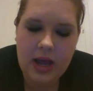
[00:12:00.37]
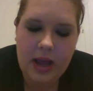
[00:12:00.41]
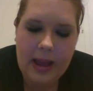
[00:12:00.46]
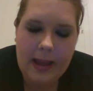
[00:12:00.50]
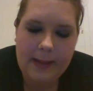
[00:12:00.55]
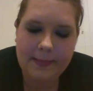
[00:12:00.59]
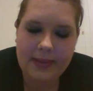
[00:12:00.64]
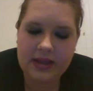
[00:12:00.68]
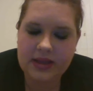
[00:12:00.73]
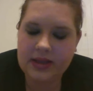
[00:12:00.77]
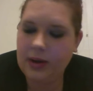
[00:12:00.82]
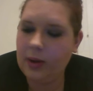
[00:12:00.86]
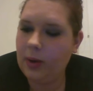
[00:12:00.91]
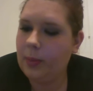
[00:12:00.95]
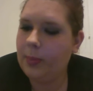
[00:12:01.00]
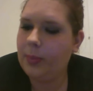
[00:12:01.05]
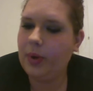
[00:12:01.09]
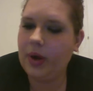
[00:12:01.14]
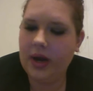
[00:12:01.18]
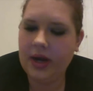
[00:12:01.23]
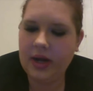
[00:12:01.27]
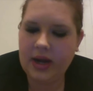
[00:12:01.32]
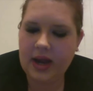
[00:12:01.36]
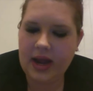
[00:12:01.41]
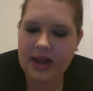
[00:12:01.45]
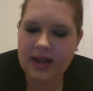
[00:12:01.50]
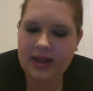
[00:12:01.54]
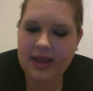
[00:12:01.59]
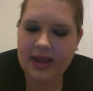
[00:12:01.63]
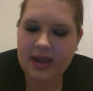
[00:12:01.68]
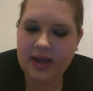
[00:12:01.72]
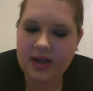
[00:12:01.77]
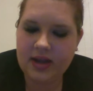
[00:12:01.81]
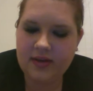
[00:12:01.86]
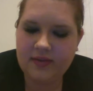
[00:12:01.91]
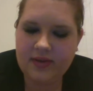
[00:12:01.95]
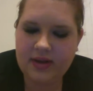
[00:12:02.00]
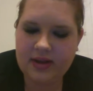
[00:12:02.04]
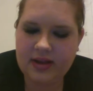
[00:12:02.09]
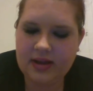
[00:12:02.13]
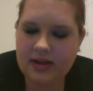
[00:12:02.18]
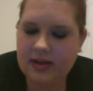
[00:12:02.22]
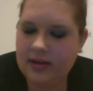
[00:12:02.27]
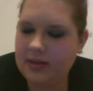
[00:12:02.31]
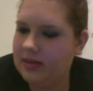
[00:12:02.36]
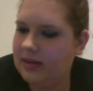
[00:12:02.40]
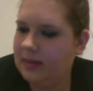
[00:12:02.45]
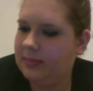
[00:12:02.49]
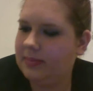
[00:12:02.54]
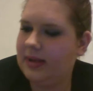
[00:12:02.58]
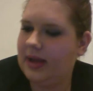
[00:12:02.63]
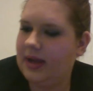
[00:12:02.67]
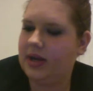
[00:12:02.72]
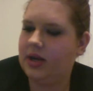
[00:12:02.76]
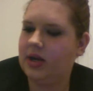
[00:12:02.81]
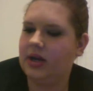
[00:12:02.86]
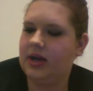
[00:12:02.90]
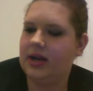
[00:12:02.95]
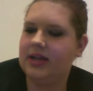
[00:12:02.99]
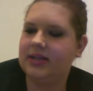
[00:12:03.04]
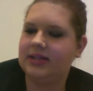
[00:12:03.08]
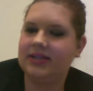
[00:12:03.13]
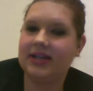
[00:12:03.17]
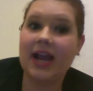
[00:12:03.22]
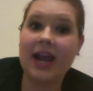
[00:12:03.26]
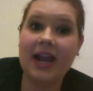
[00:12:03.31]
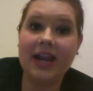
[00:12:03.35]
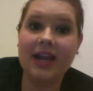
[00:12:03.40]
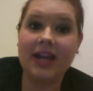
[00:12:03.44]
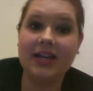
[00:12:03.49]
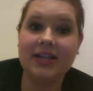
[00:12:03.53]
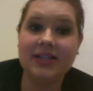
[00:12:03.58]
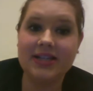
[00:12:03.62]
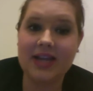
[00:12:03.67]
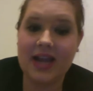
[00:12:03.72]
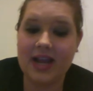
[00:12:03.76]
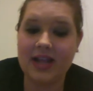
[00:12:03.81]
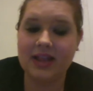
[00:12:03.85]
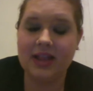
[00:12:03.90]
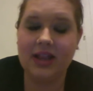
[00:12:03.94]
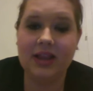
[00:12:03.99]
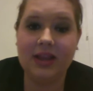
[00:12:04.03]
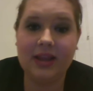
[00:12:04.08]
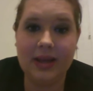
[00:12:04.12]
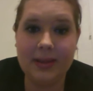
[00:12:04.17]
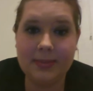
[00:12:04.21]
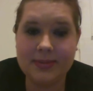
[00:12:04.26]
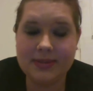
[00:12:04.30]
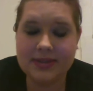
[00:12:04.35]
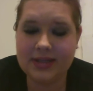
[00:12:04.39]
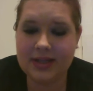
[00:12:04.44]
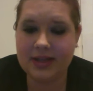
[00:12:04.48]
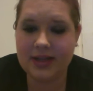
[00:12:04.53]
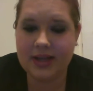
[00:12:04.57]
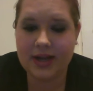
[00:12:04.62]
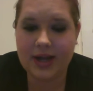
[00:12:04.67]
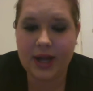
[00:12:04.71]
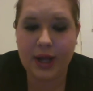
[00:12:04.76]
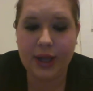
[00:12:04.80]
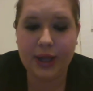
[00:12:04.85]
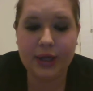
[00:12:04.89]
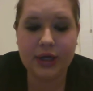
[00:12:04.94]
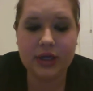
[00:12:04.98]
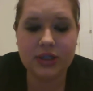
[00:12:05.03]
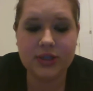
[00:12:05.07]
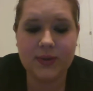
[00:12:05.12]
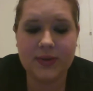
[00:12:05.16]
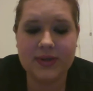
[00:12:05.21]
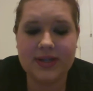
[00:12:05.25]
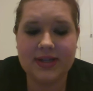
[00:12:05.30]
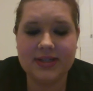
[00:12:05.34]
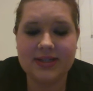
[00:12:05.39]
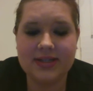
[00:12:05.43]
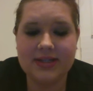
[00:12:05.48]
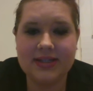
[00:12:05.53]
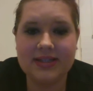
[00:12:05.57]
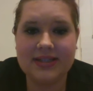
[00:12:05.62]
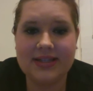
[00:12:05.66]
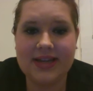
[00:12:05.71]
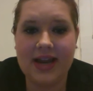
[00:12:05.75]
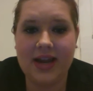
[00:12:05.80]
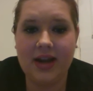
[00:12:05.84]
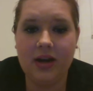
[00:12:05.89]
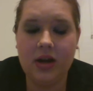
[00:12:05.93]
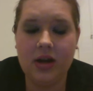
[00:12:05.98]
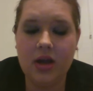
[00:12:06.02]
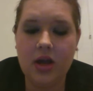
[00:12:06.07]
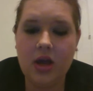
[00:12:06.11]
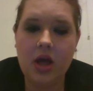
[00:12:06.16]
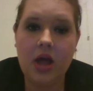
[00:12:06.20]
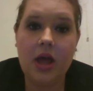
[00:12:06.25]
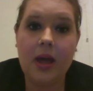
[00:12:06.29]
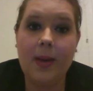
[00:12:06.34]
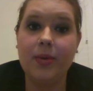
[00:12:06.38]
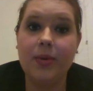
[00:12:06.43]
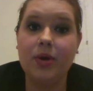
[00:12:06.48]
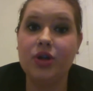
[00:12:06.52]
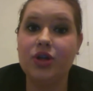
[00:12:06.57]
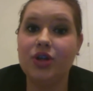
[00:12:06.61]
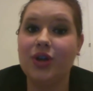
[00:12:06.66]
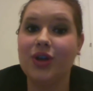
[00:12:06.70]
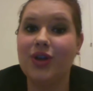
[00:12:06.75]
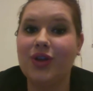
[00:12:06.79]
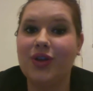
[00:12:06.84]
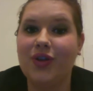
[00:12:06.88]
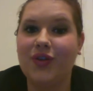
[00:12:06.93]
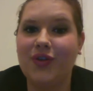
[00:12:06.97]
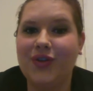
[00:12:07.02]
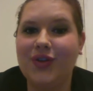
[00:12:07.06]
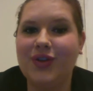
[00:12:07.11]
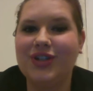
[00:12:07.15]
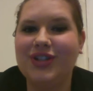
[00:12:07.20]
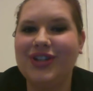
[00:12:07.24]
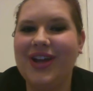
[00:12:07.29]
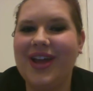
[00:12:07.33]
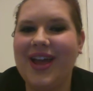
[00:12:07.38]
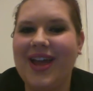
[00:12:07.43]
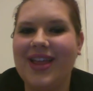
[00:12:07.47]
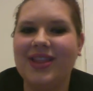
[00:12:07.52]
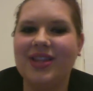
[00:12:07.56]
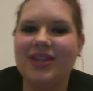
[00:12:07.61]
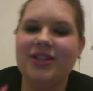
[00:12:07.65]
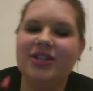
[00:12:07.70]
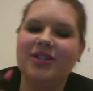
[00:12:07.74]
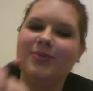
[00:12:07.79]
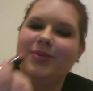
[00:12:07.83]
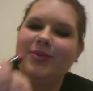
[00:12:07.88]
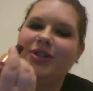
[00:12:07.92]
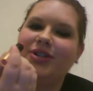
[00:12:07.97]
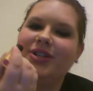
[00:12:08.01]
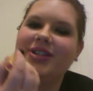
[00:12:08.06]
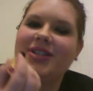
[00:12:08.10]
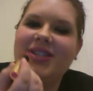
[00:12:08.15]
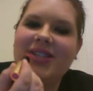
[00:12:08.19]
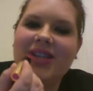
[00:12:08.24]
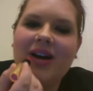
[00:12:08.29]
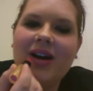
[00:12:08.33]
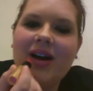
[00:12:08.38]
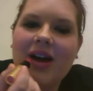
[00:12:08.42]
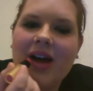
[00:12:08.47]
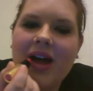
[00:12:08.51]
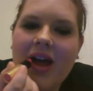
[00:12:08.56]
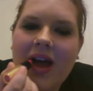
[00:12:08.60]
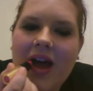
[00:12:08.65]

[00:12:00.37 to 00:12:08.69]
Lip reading: but the whole point I like of a lip liner is to kind of contain the lips and the color so it doesn't stain. I'm going to show you the fuchsia and the Smooch Silk.